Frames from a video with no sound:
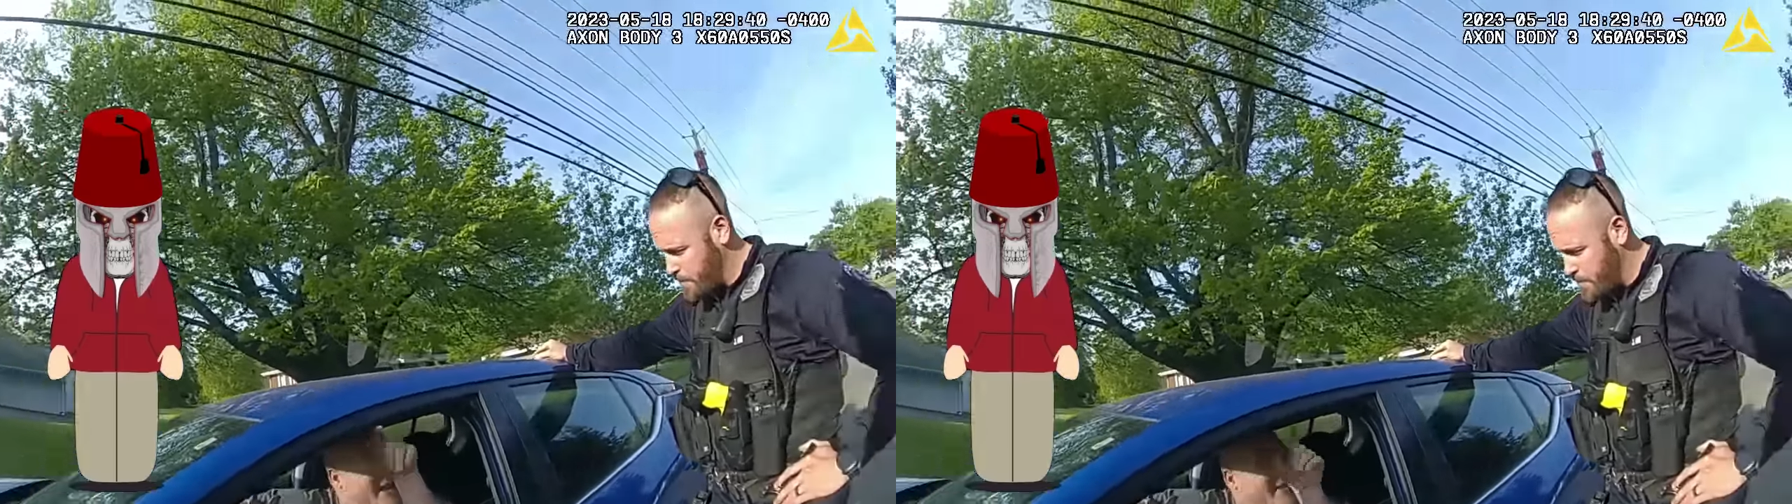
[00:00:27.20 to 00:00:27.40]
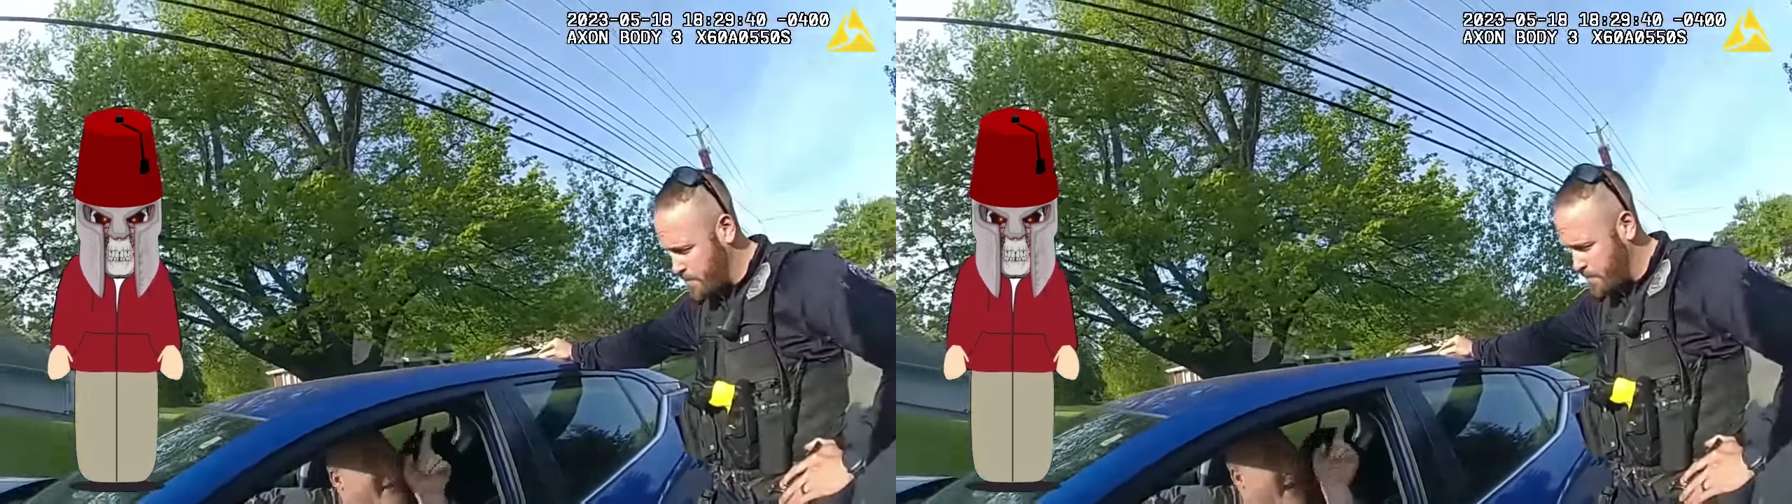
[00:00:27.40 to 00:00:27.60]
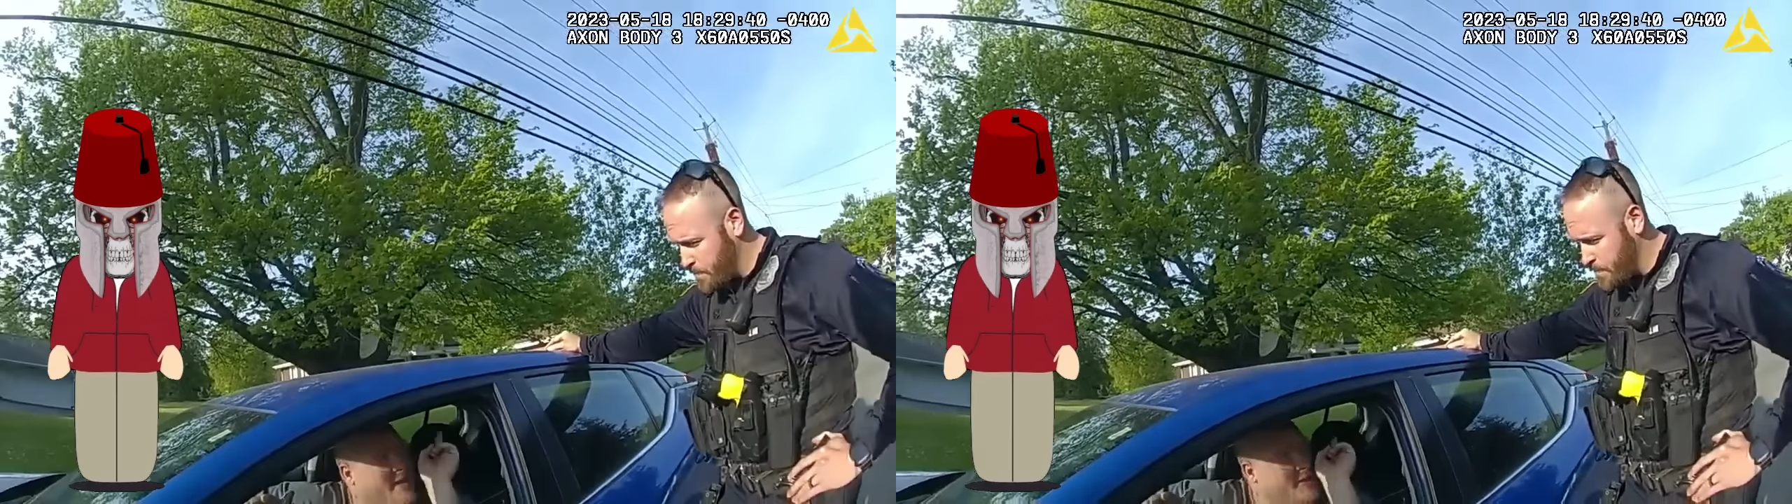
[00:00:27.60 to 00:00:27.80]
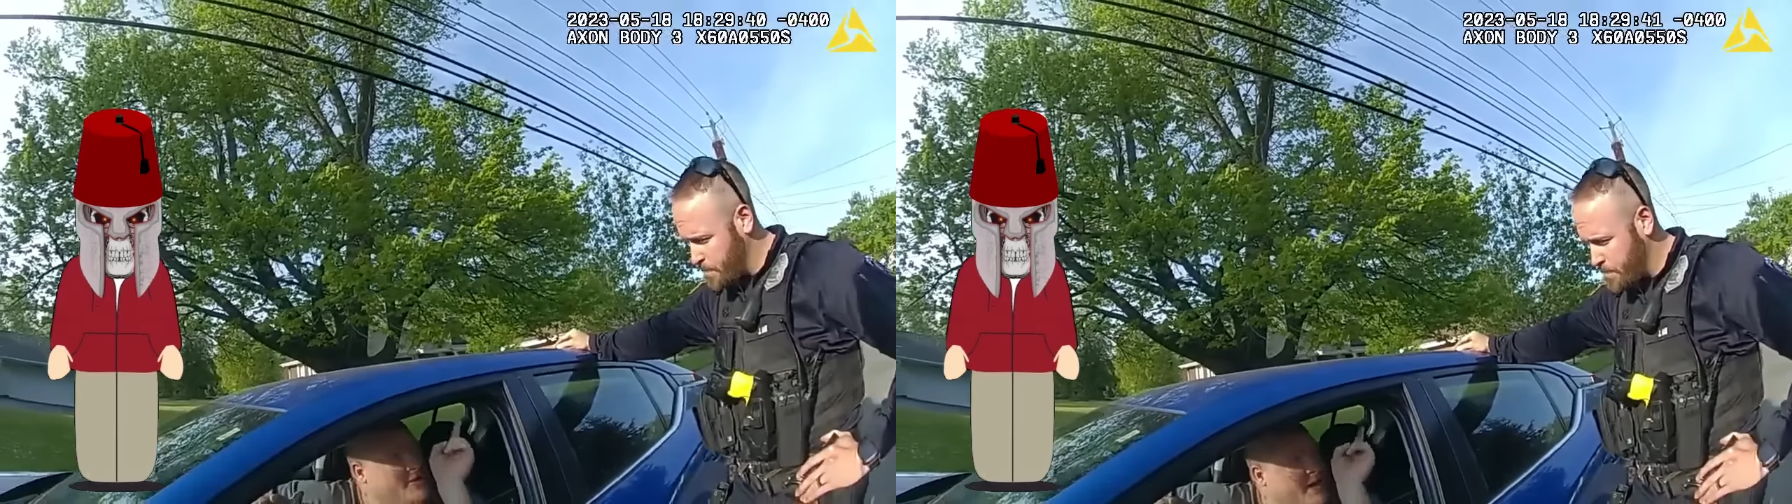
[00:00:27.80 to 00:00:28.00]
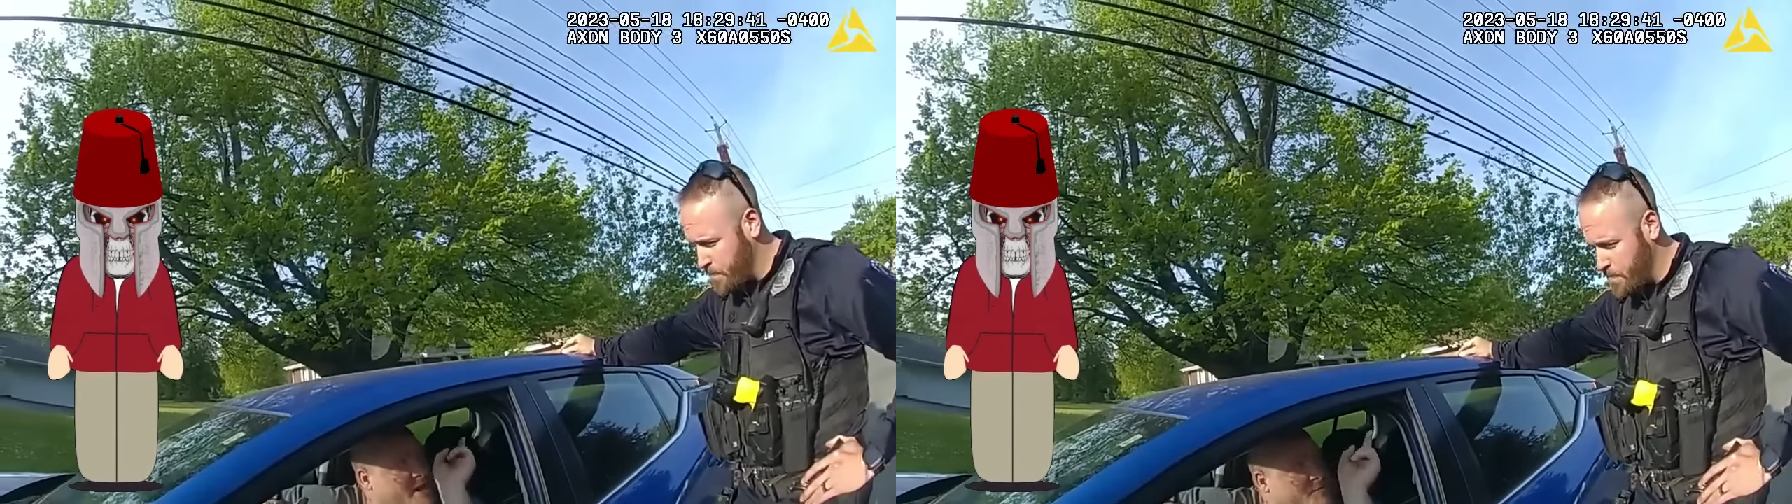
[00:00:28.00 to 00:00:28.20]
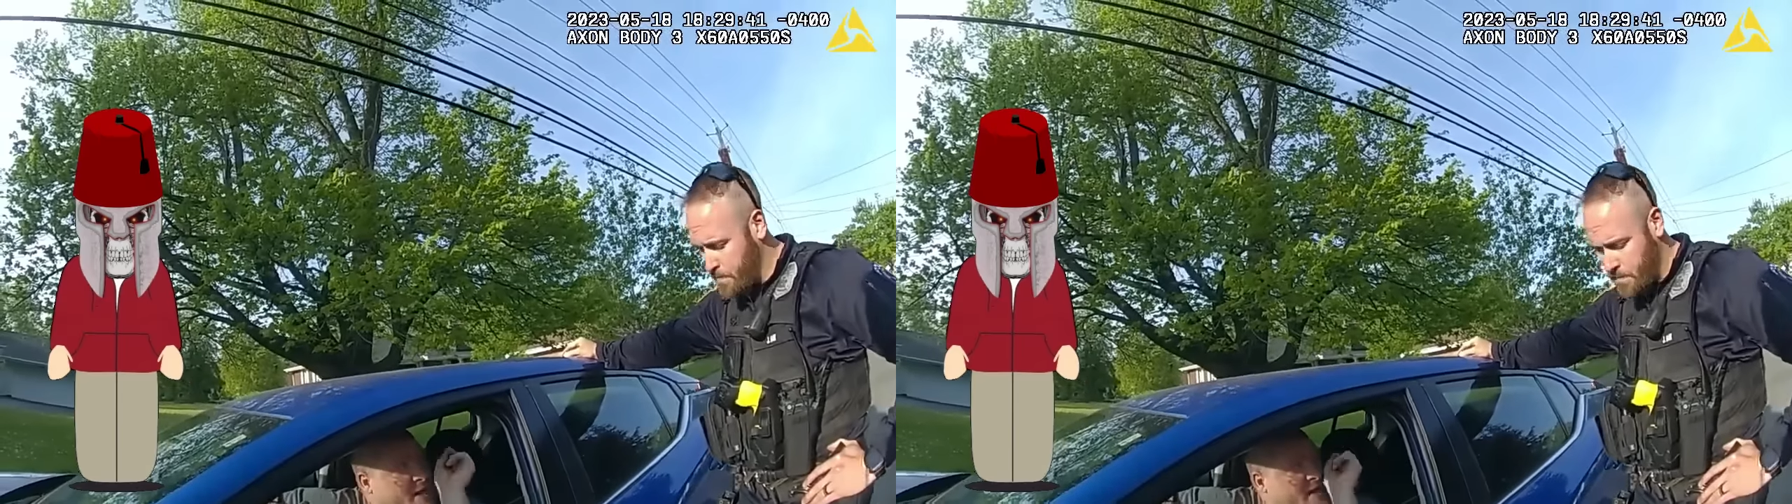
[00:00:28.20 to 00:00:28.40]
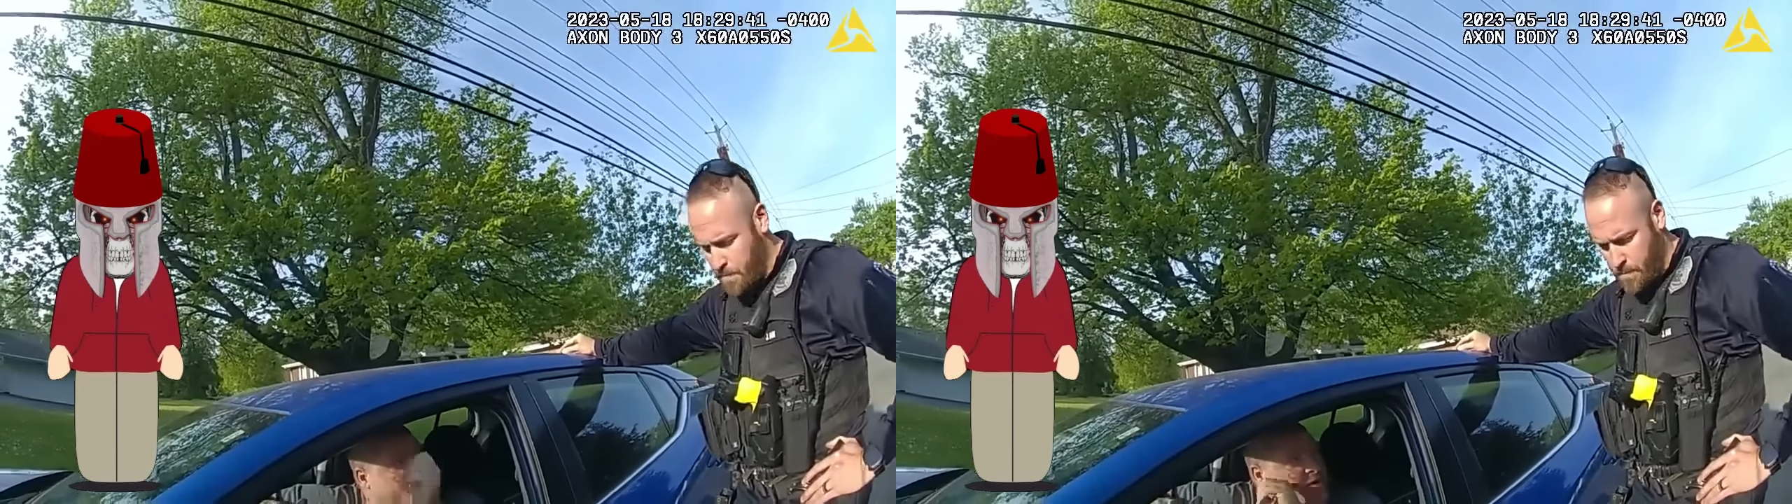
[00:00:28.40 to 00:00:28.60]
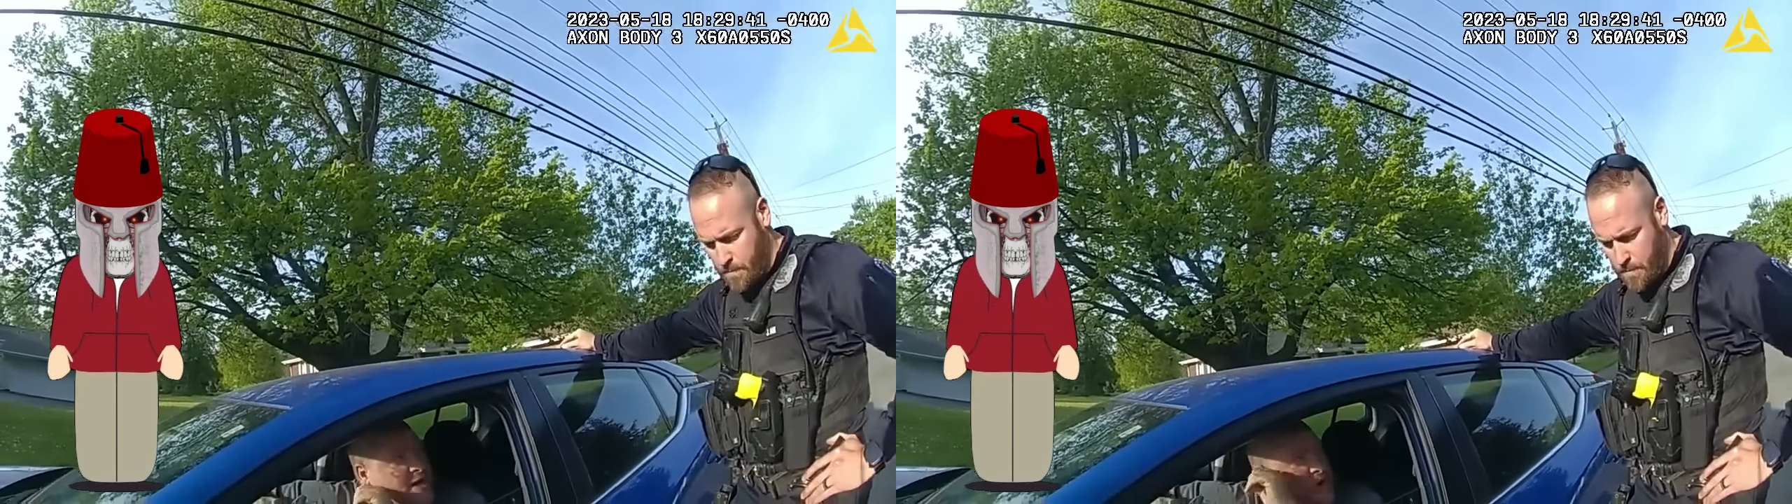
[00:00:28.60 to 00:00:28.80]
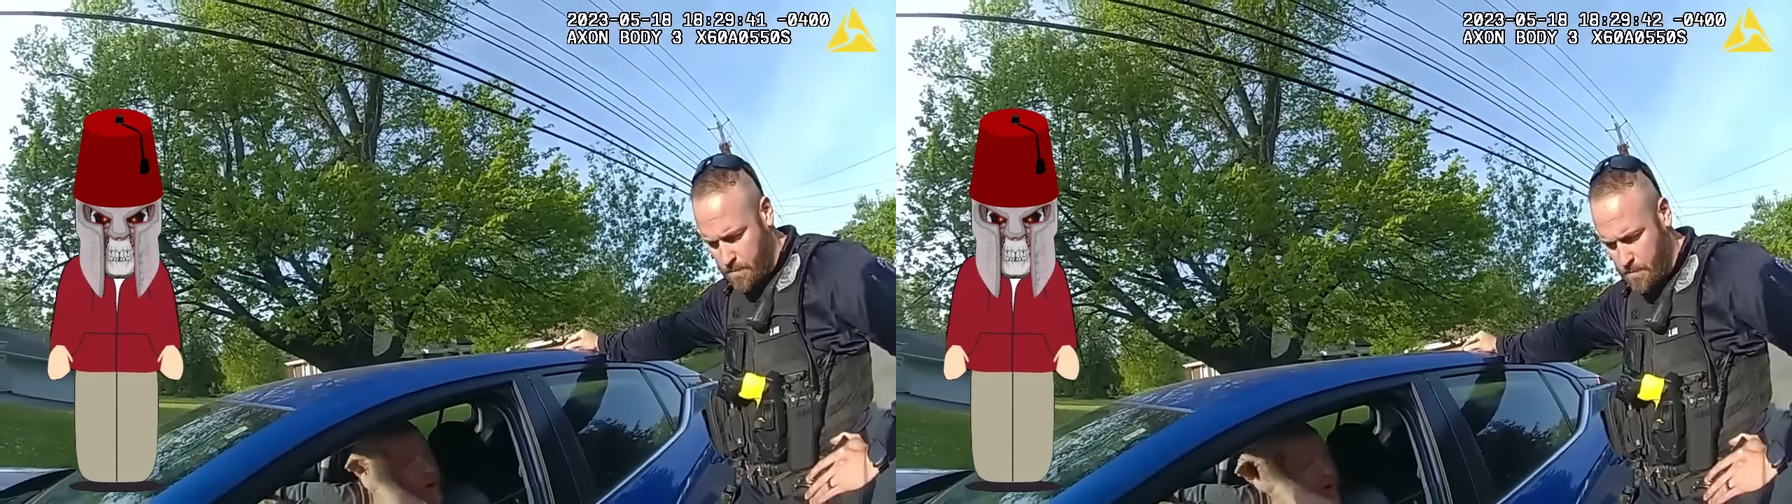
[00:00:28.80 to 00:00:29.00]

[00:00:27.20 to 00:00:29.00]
as a sovtard gets